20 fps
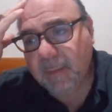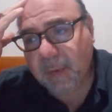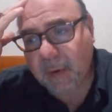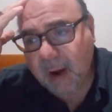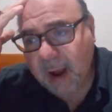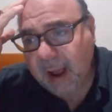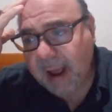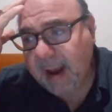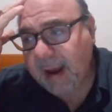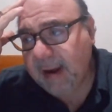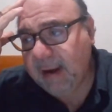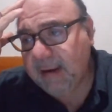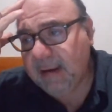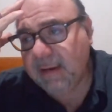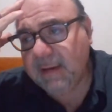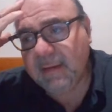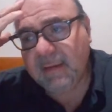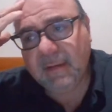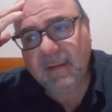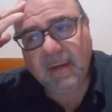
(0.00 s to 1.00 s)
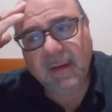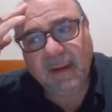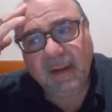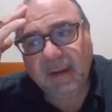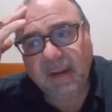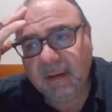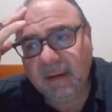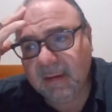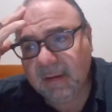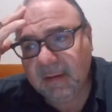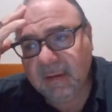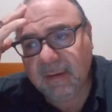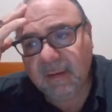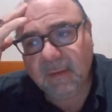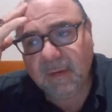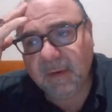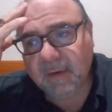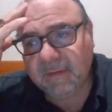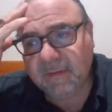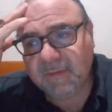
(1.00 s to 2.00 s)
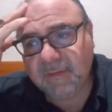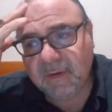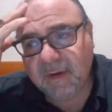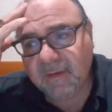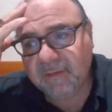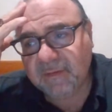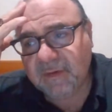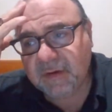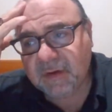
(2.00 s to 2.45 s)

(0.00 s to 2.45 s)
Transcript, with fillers: pride and of